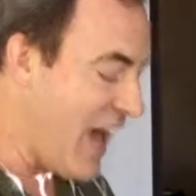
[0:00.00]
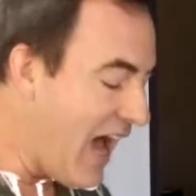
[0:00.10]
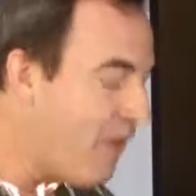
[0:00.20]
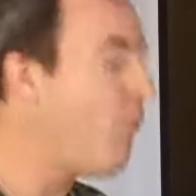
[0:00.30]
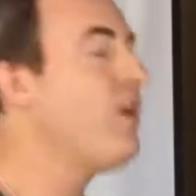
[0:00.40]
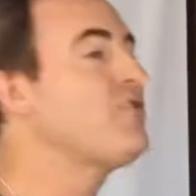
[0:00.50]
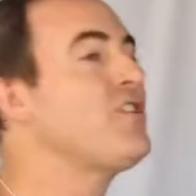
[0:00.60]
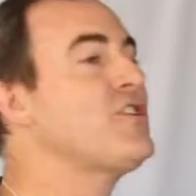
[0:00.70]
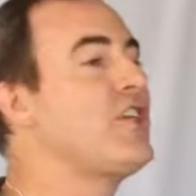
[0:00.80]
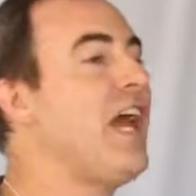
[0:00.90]
that
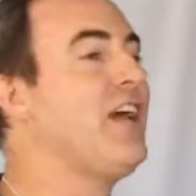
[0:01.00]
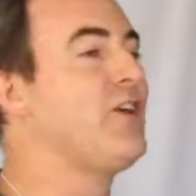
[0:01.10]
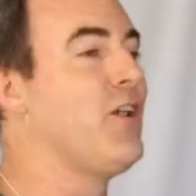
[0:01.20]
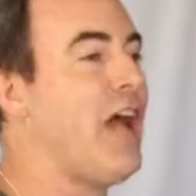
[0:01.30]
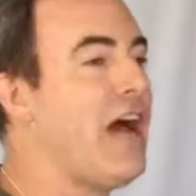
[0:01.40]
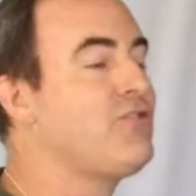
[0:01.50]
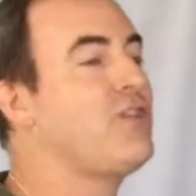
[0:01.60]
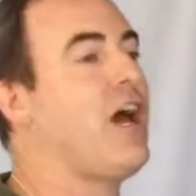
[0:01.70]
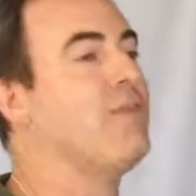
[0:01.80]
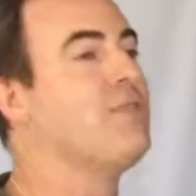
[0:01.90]
was the scandal
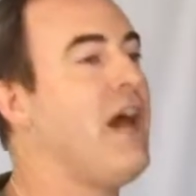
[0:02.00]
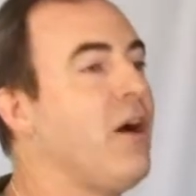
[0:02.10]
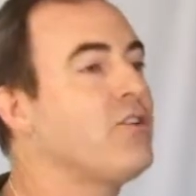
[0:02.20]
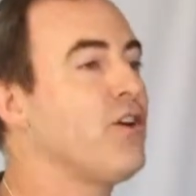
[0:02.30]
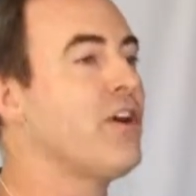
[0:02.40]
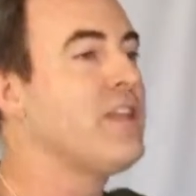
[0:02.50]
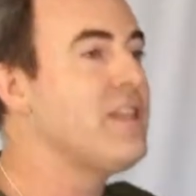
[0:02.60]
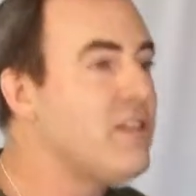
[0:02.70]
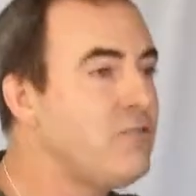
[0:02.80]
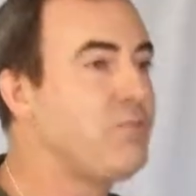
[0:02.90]
last time. Now,
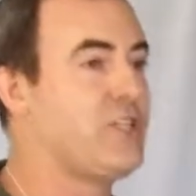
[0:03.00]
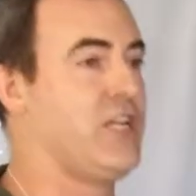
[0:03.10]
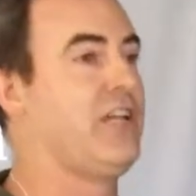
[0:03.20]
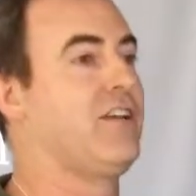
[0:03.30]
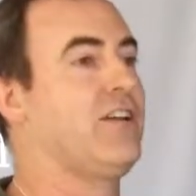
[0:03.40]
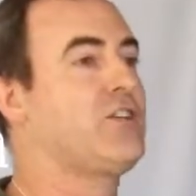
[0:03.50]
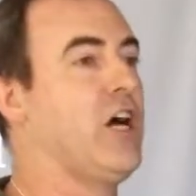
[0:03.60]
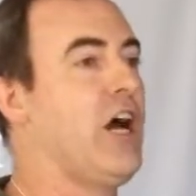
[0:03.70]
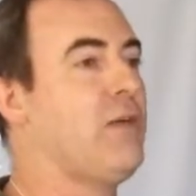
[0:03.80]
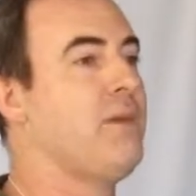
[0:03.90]
during this particular
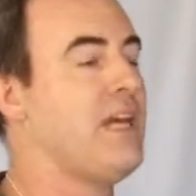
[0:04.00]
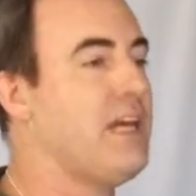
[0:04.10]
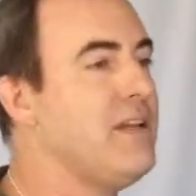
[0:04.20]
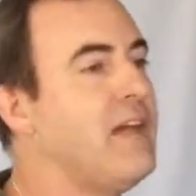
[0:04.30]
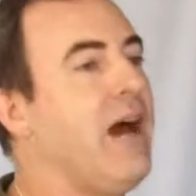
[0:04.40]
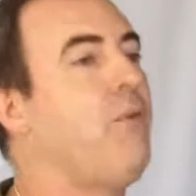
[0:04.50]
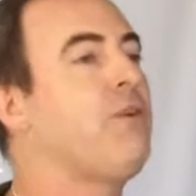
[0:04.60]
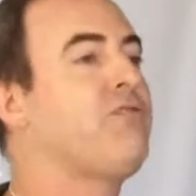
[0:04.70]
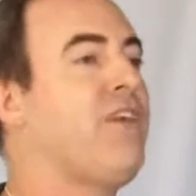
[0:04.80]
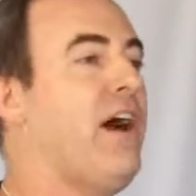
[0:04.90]
time, he now
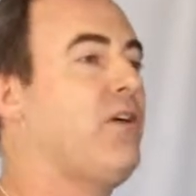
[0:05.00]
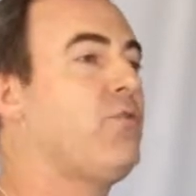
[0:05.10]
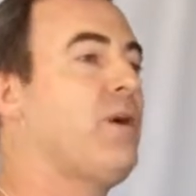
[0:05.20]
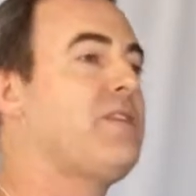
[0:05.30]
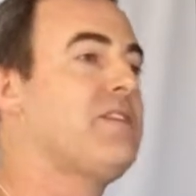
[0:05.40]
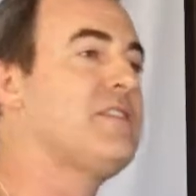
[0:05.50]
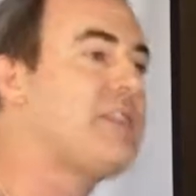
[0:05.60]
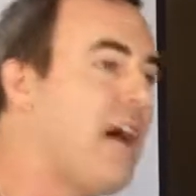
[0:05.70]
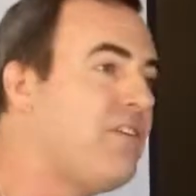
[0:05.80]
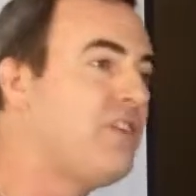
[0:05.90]
was found with a
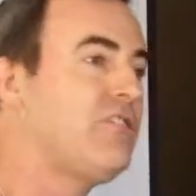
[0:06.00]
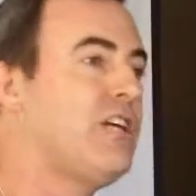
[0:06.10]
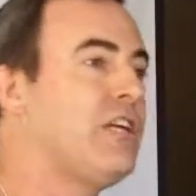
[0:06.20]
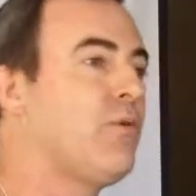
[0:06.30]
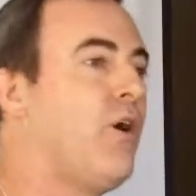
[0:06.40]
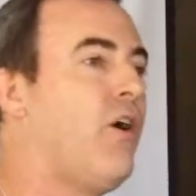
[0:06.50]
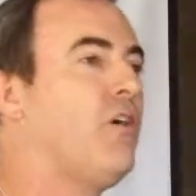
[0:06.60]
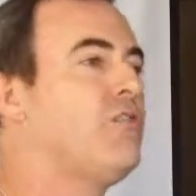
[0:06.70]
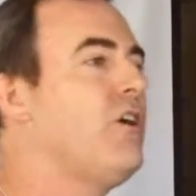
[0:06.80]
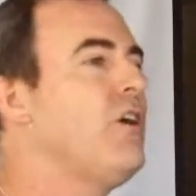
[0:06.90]

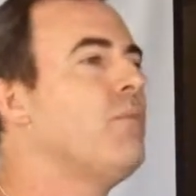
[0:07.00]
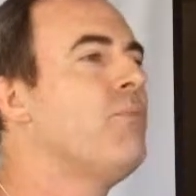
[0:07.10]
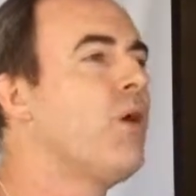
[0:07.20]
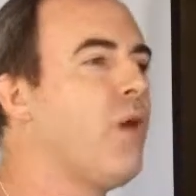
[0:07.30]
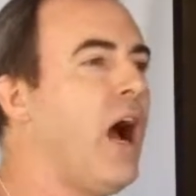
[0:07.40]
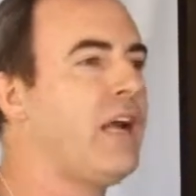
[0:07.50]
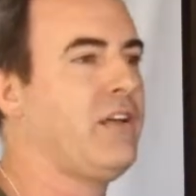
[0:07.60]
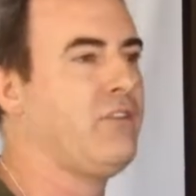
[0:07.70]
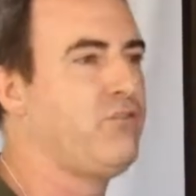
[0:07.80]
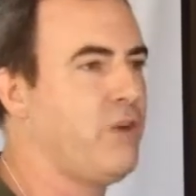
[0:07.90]
17-year-old
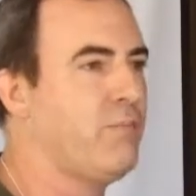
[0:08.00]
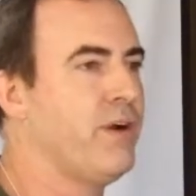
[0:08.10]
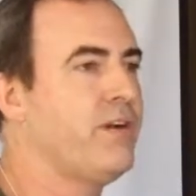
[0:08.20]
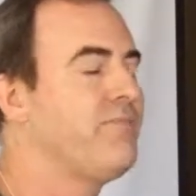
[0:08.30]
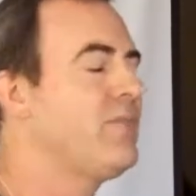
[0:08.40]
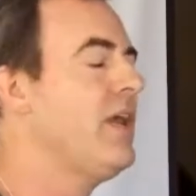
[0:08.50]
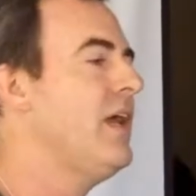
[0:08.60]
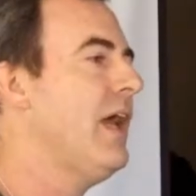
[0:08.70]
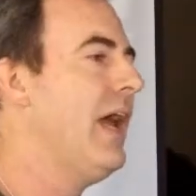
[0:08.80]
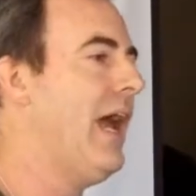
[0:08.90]
Moroccan stripper.
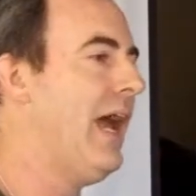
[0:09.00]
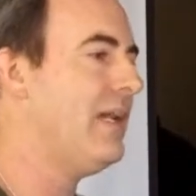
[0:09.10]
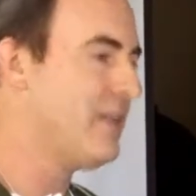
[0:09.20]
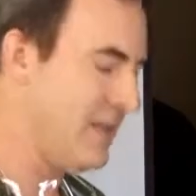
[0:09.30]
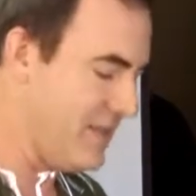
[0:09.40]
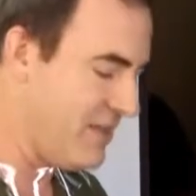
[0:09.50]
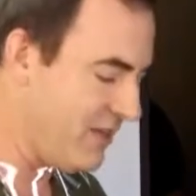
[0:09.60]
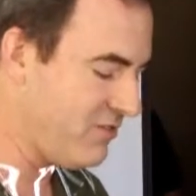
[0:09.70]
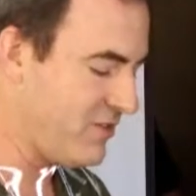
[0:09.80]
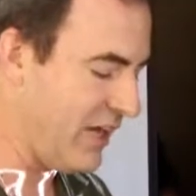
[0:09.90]
And
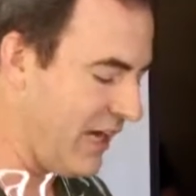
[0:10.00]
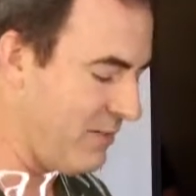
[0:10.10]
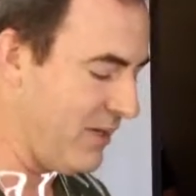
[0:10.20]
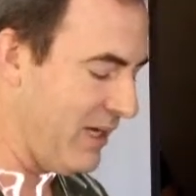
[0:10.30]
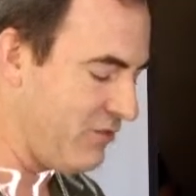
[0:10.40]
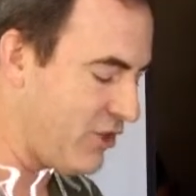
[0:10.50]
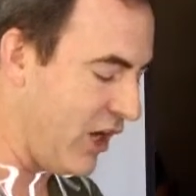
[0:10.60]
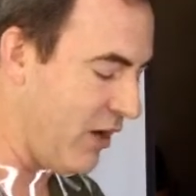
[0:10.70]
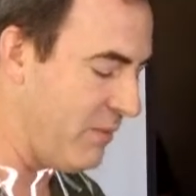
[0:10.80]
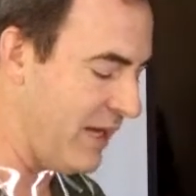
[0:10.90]
this time, his
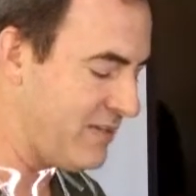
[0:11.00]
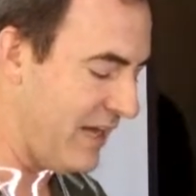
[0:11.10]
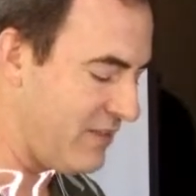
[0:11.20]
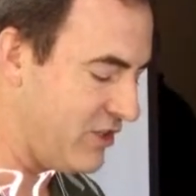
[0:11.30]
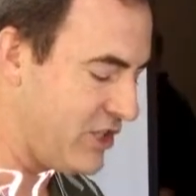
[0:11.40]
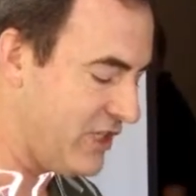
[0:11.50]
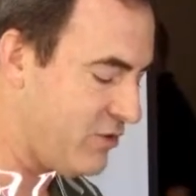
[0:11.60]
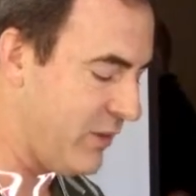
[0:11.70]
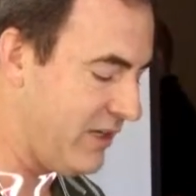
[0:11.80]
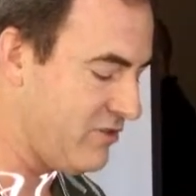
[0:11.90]
comment at the
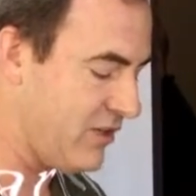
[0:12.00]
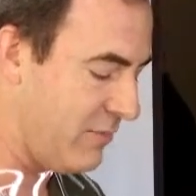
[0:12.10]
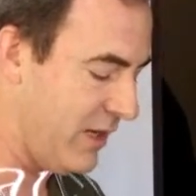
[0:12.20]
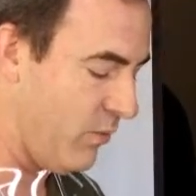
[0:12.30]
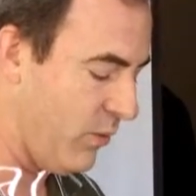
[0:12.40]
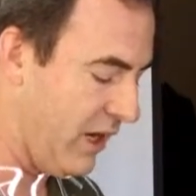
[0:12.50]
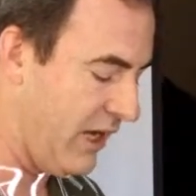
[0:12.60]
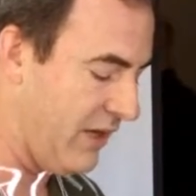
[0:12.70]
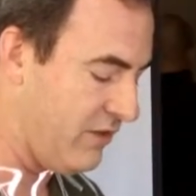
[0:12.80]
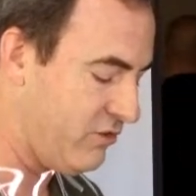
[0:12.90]
G20 Summit
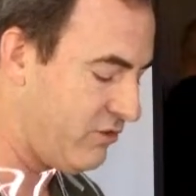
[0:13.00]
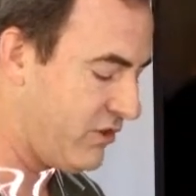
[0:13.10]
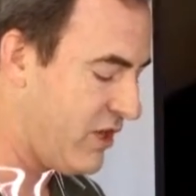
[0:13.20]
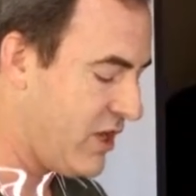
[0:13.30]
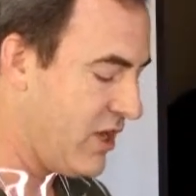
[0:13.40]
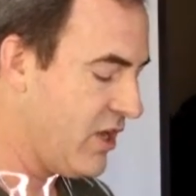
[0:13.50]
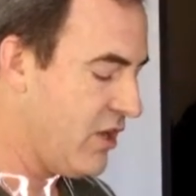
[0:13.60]
was...